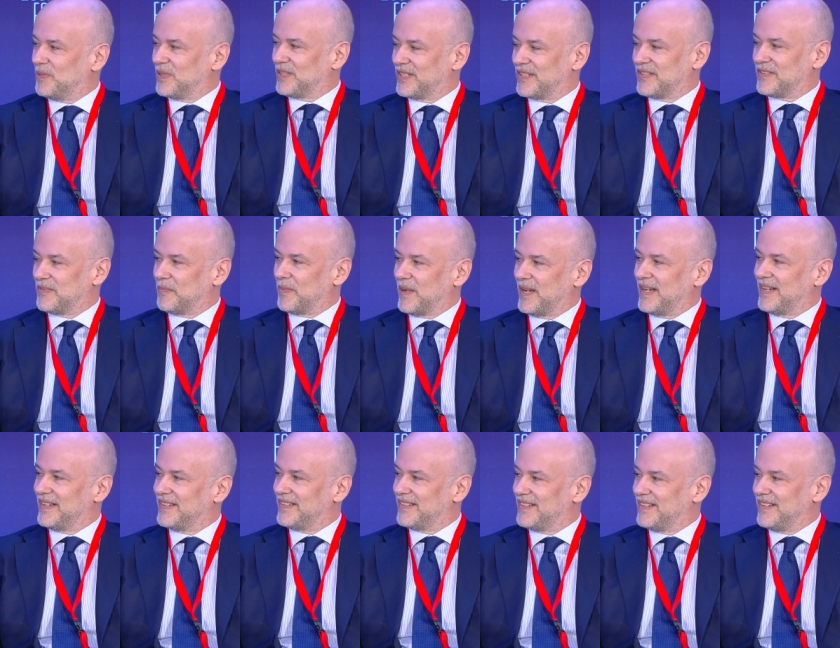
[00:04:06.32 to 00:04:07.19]

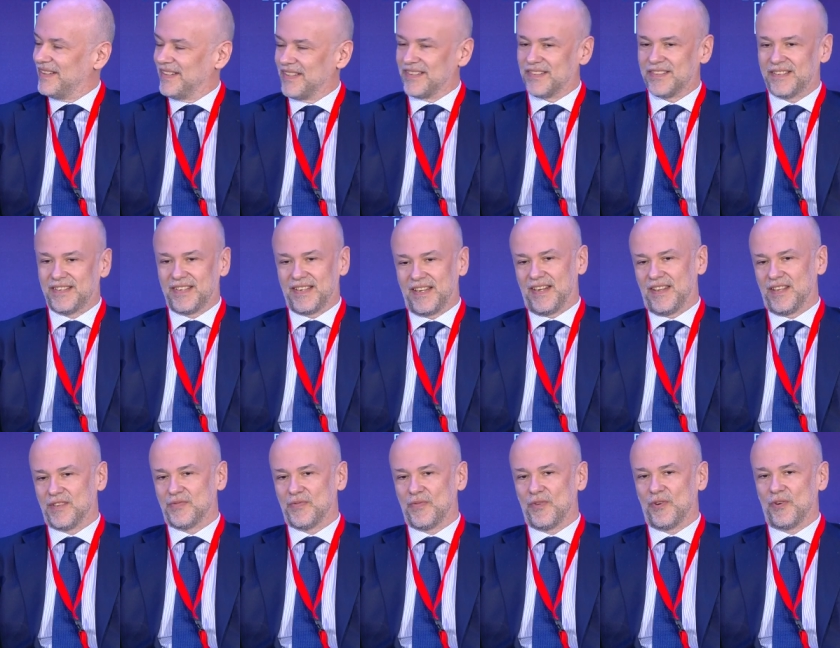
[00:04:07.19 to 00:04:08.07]
participate in this,
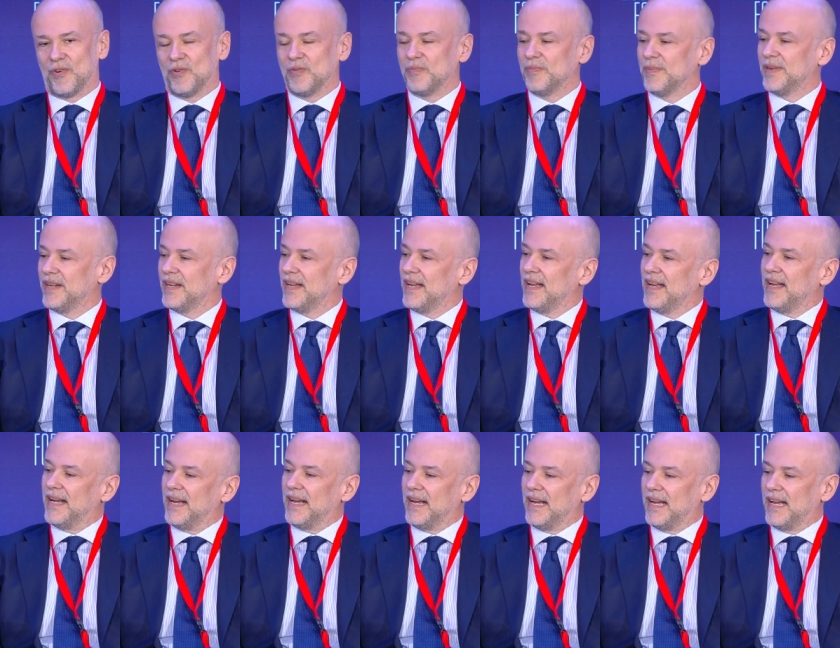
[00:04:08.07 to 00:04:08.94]
in this forum.
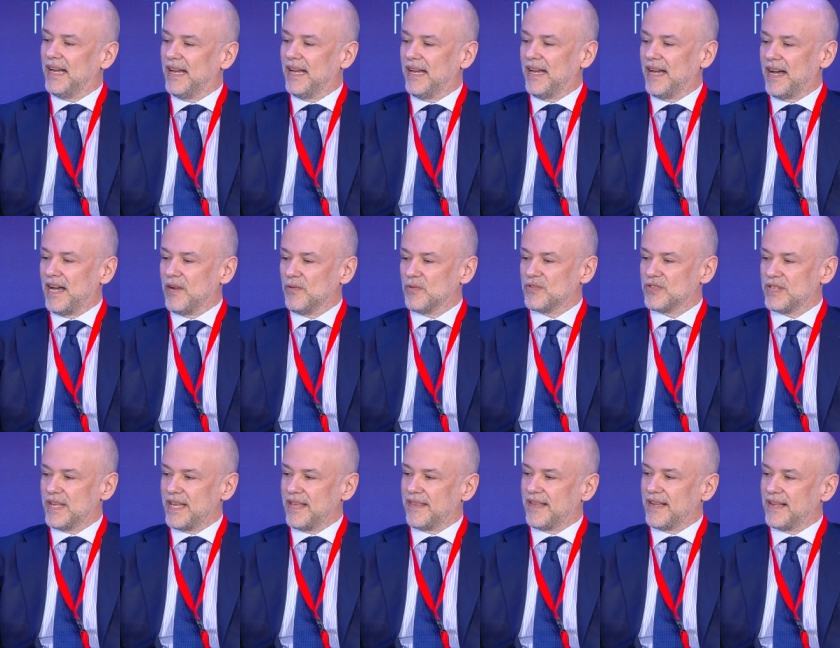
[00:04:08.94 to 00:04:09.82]
Uh, I would
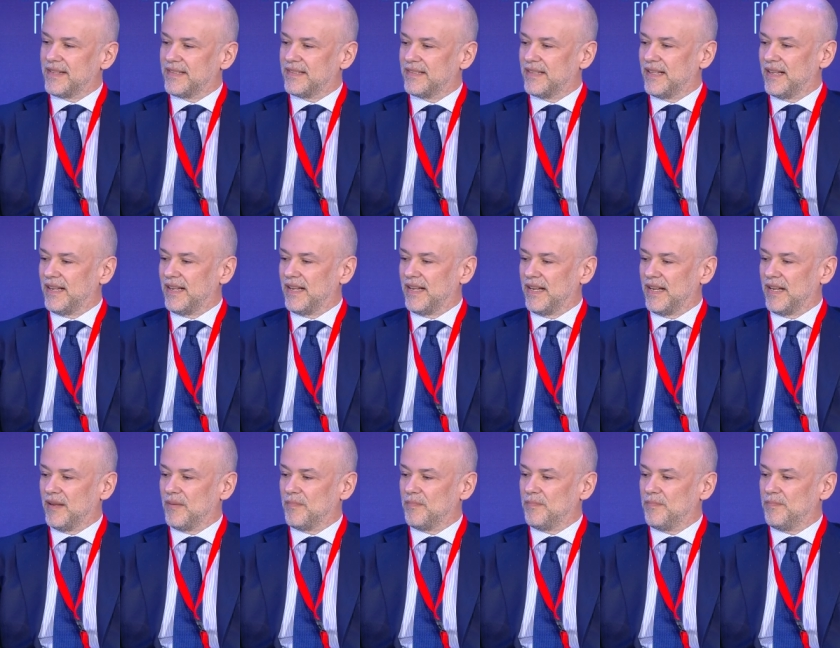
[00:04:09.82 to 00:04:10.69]
say that
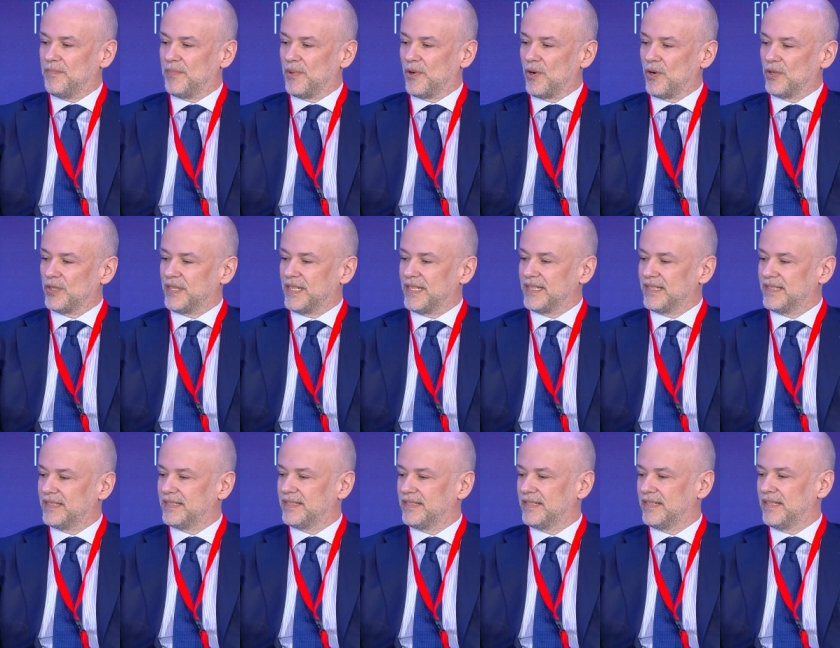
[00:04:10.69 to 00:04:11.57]
uh,
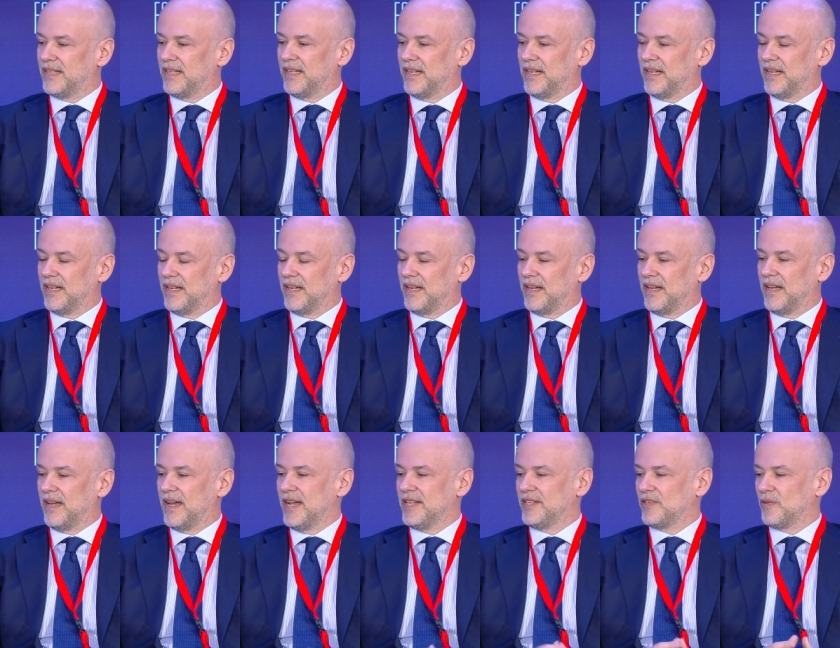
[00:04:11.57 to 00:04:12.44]
product,
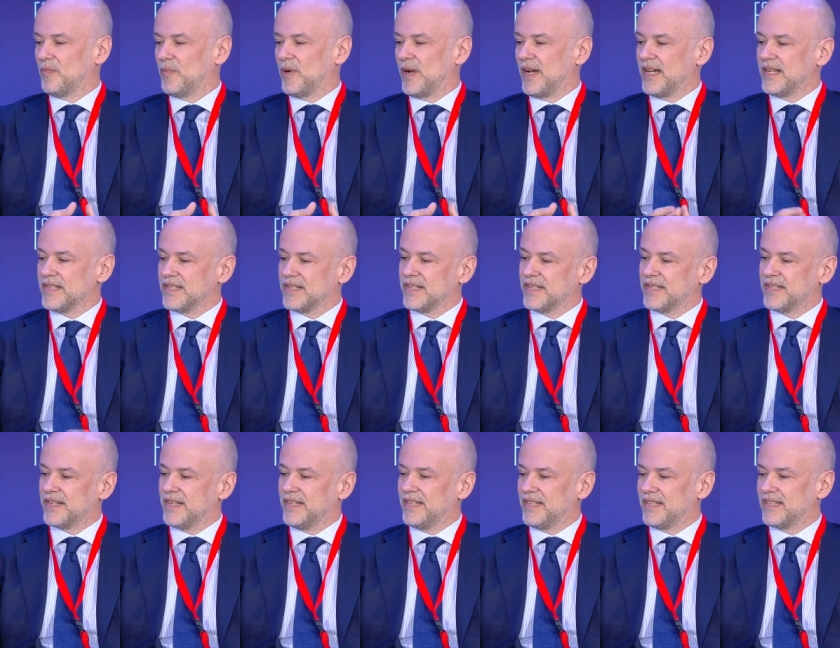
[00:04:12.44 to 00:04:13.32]
uh,
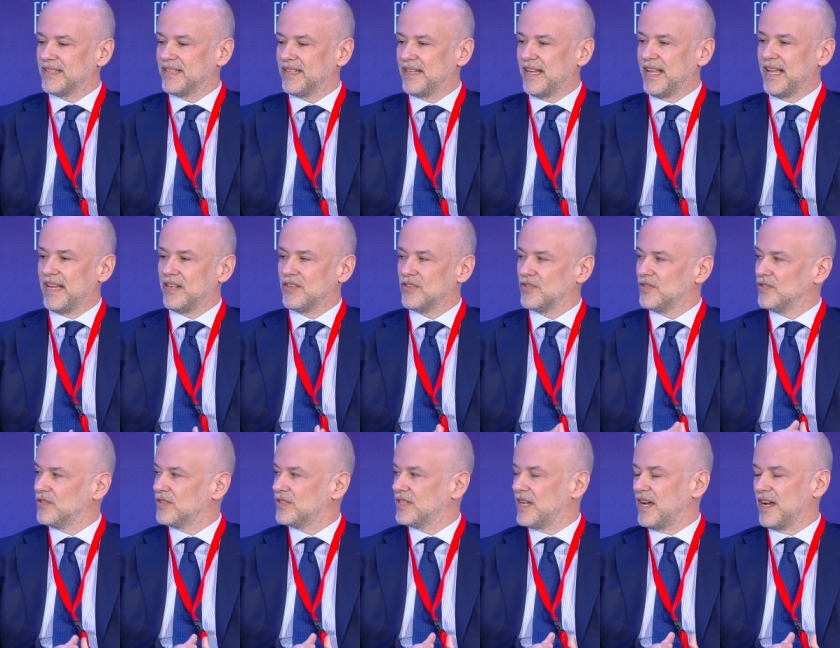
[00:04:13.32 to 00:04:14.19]
enterprises, and
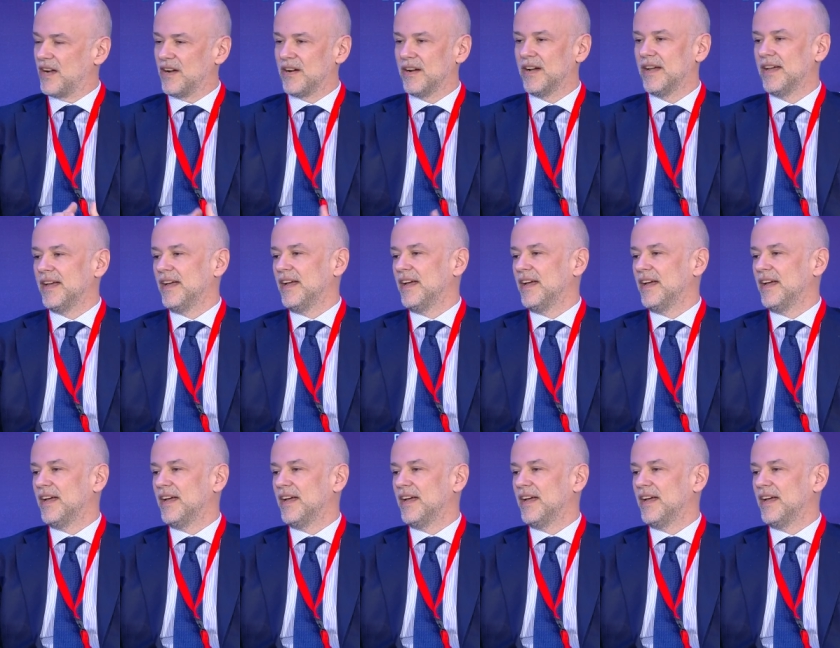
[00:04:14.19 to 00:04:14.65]
destinations are